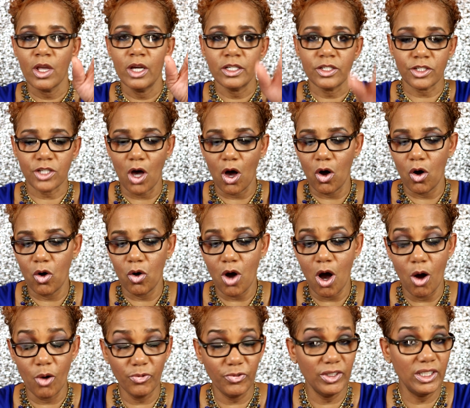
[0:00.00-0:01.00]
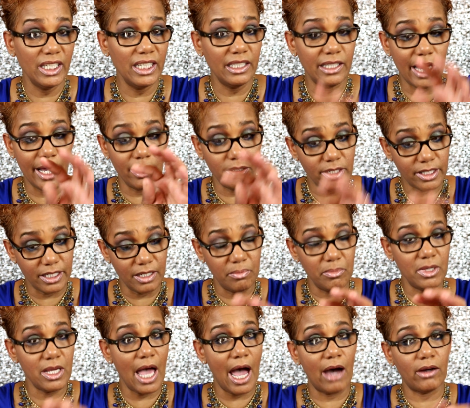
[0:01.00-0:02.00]
So hopefully they'll send
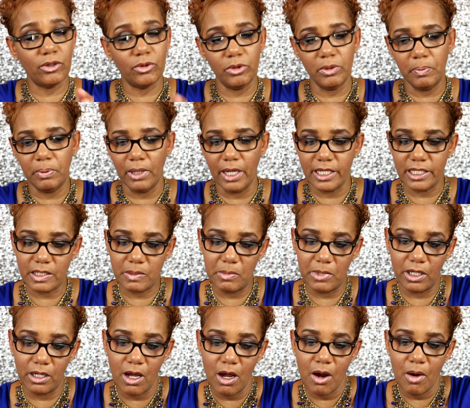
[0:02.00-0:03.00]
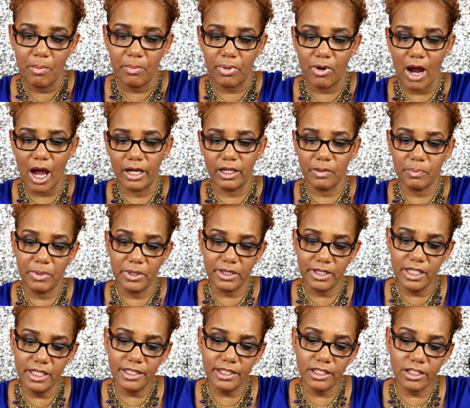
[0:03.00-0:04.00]
me out a replacement product. But
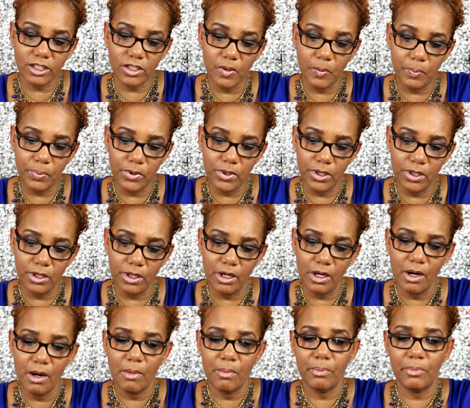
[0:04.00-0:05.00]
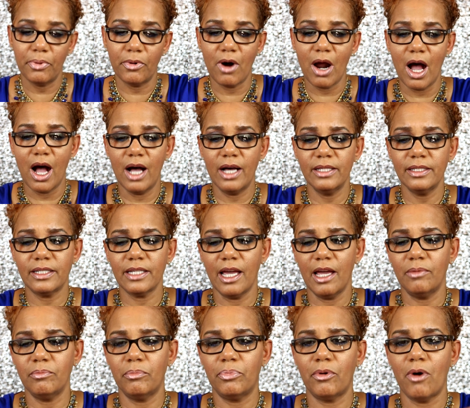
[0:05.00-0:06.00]
this is the Pure Bronze
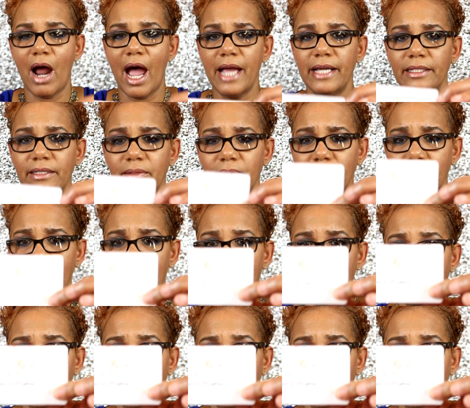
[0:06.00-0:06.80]
and Brighten